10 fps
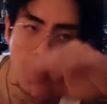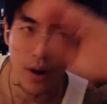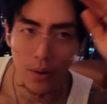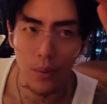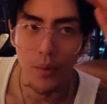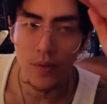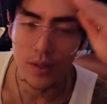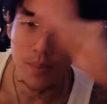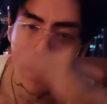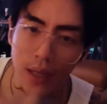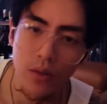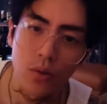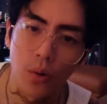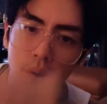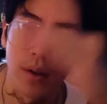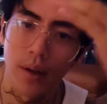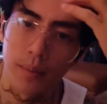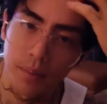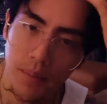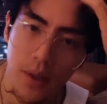Mido with his main
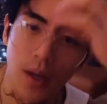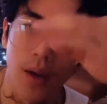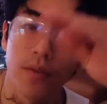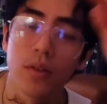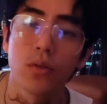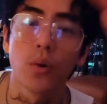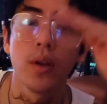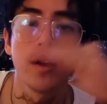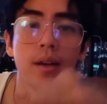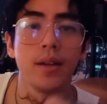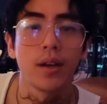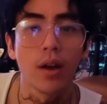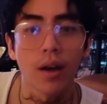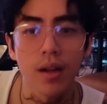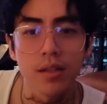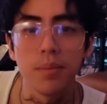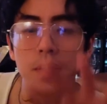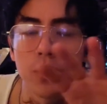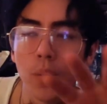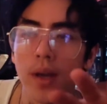storyline, but you have the storyline that cuts
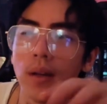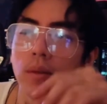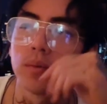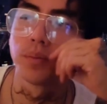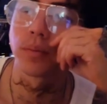in between.